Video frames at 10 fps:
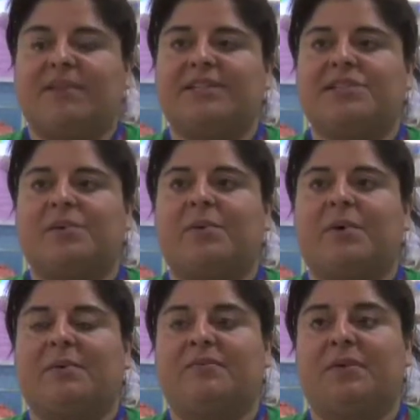This year we
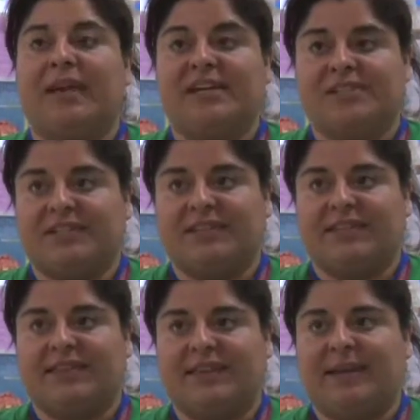went with vocations as a
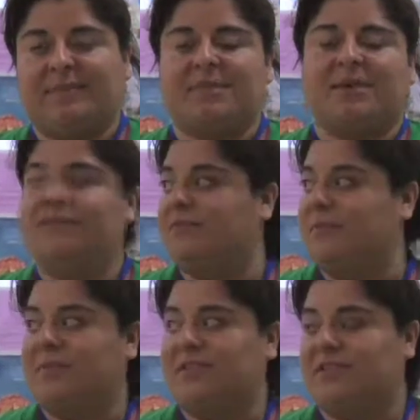theme, so we have
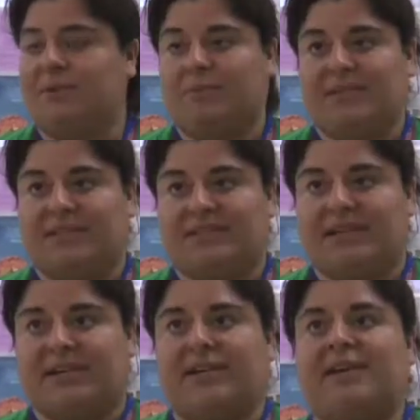different religious communities
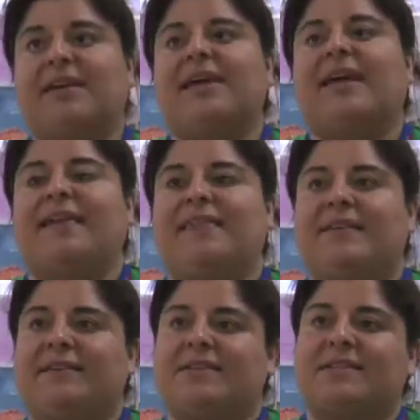here, and
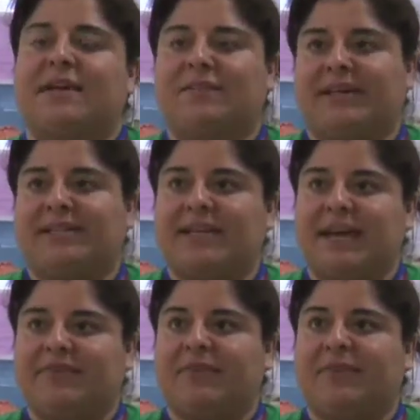then there's a, a light
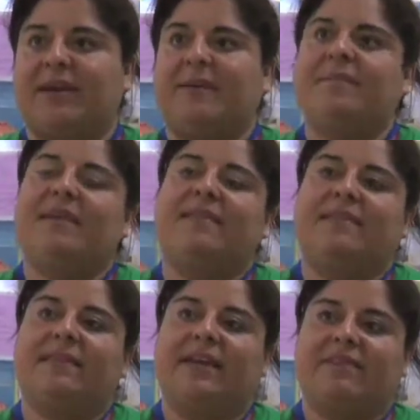snack for them, then
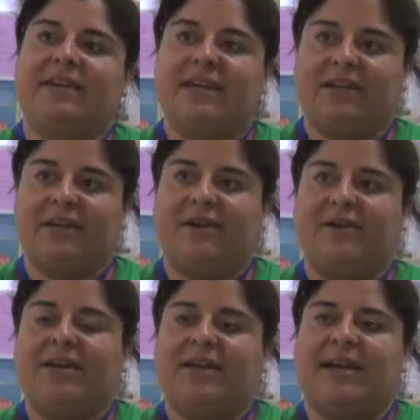they have a
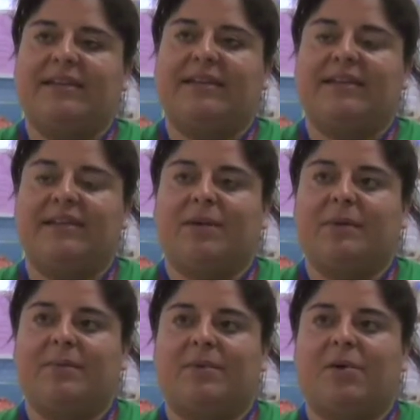keynote, and then the young
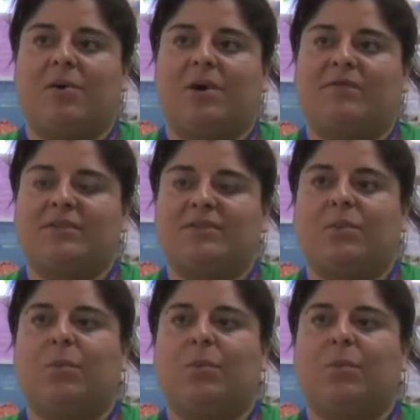people go off into